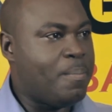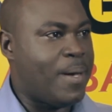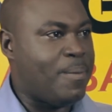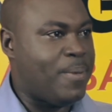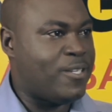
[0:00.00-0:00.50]

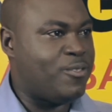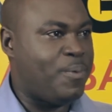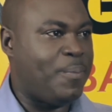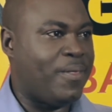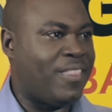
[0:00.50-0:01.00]
my
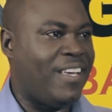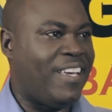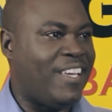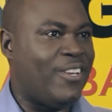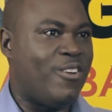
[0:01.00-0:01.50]
Beijing people
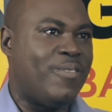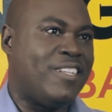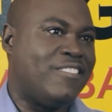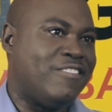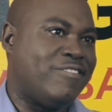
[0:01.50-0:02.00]
thinking, you know,
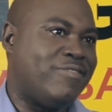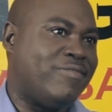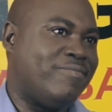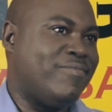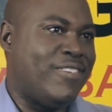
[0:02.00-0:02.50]
well,
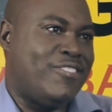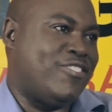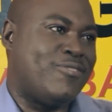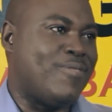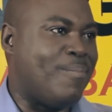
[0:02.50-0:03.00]

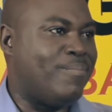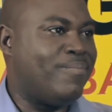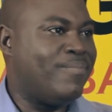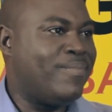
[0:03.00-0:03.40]
it's just rum.